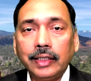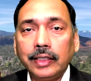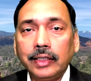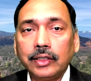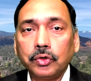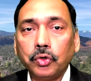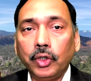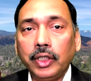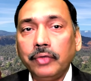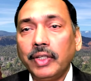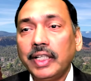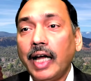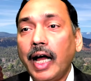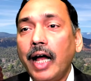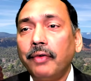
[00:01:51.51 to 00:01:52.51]
so even
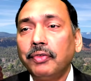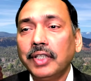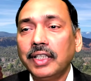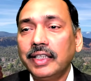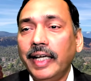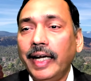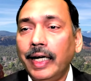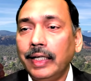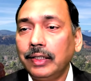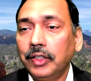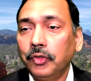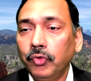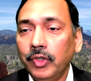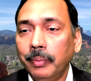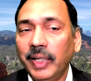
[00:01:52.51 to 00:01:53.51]
after that
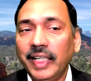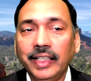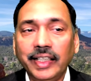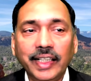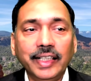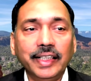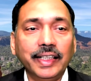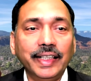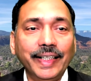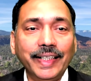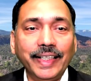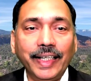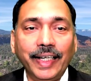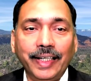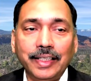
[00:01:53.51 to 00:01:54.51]
we may need
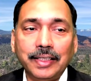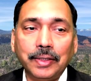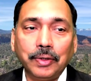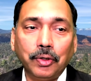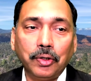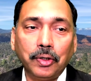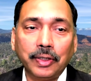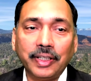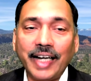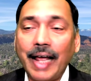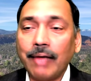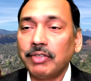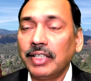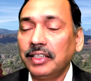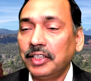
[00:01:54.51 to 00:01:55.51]
EDAs or graphs
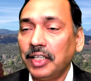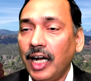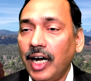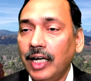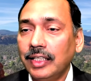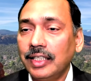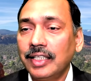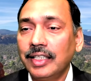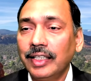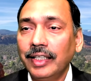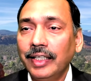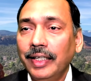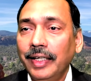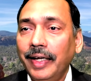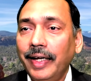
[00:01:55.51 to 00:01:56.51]
and charts
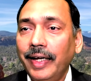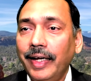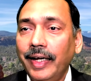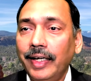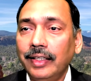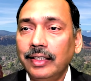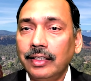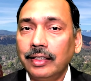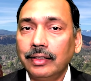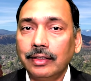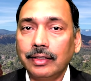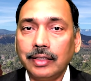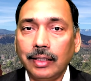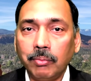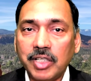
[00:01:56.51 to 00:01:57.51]
and
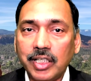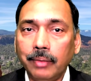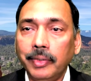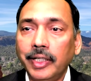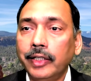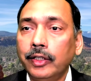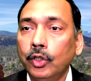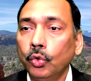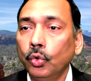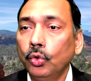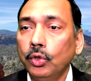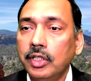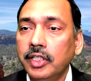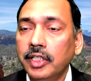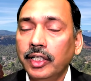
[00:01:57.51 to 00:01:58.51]
some similar
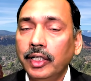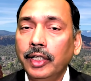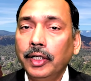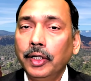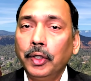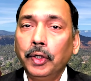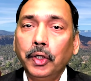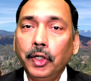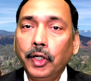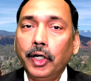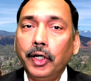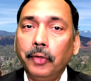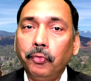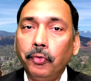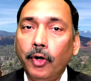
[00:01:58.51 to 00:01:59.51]
tools
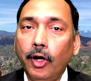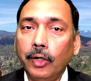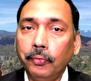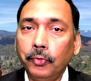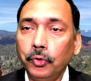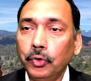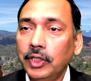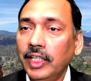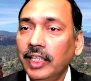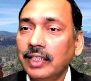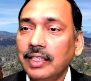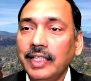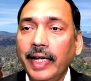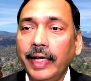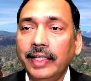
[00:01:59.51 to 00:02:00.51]
for few things
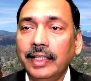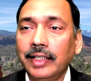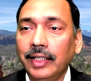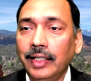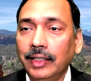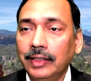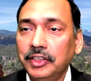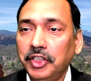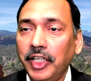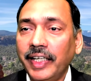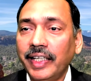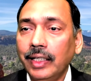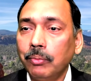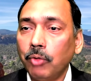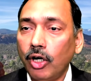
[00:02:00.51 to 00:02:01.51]
like
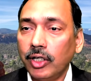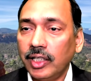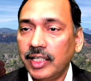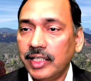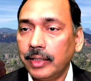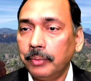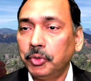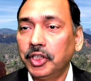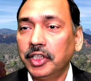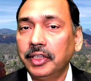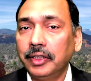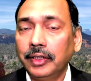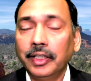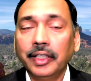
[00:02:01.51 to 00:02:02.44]
checking model assumption,